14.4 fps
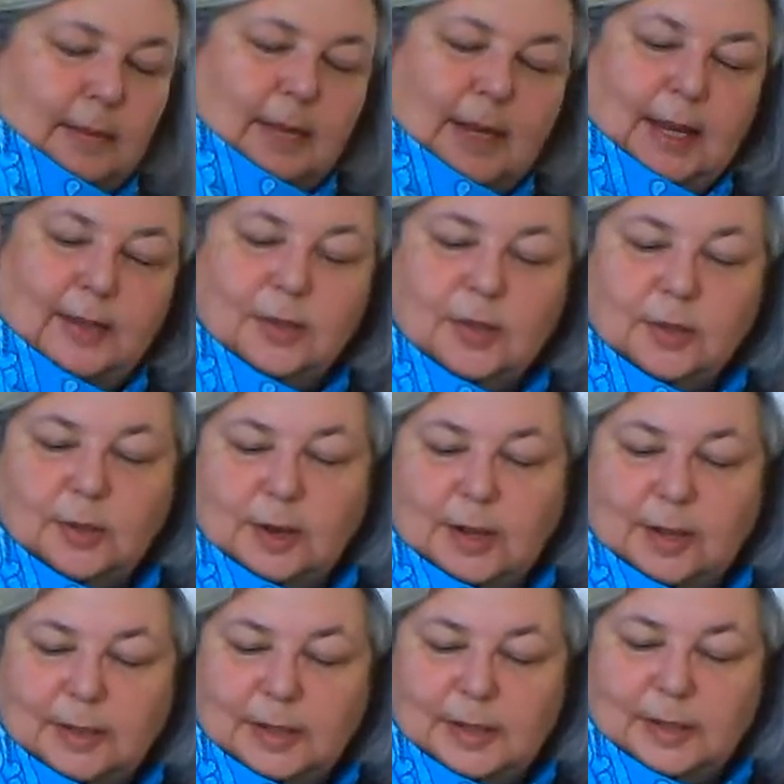The edges are
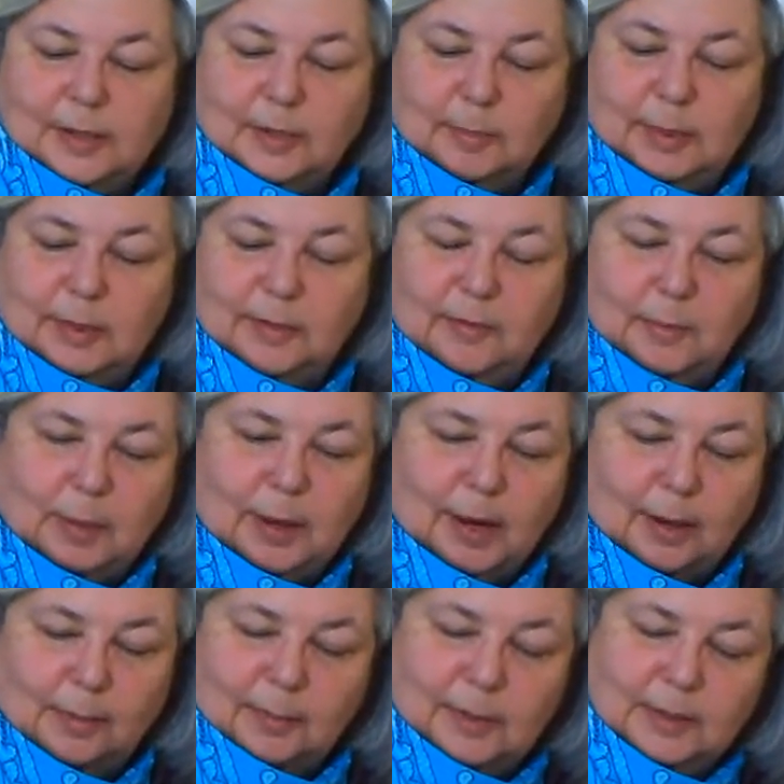always a little bit of a
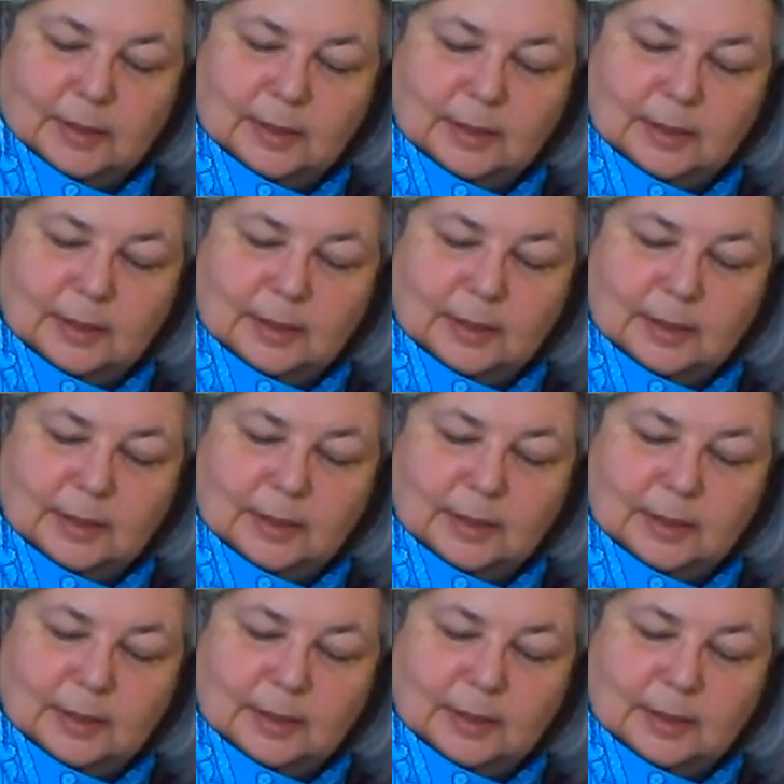problem,